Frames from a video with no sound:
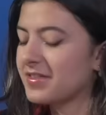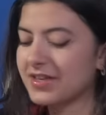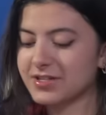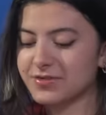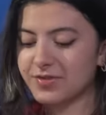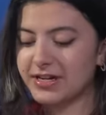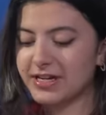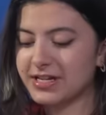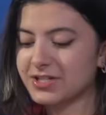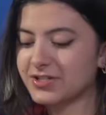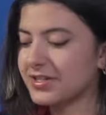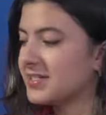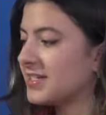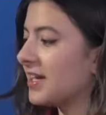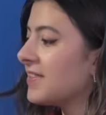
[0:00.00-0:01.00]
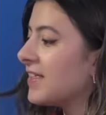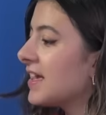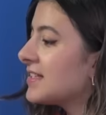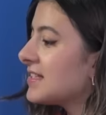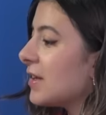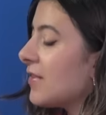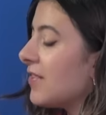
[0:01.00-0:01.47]
think is really interesting. I think
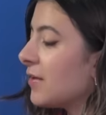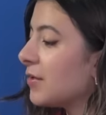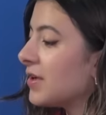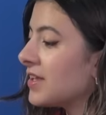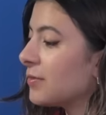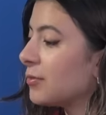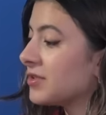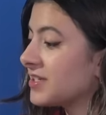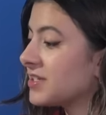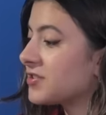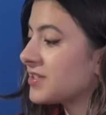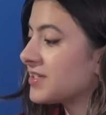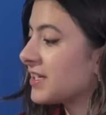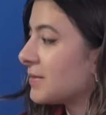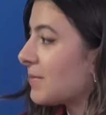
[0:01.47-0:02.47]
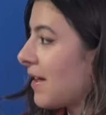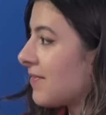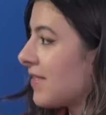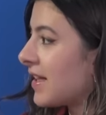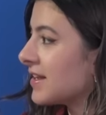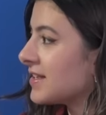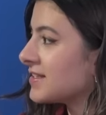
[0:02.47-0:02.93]
it's, I think what's interesting
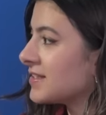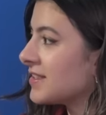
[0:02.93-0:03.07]
about that is